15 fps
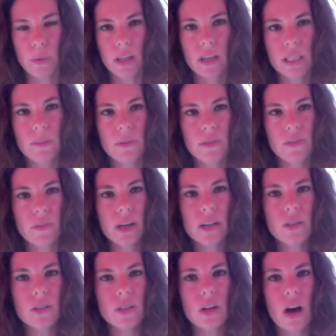Because before I
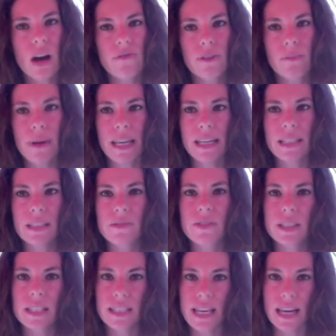used to offer many
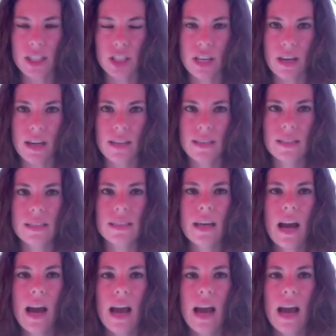different sessions,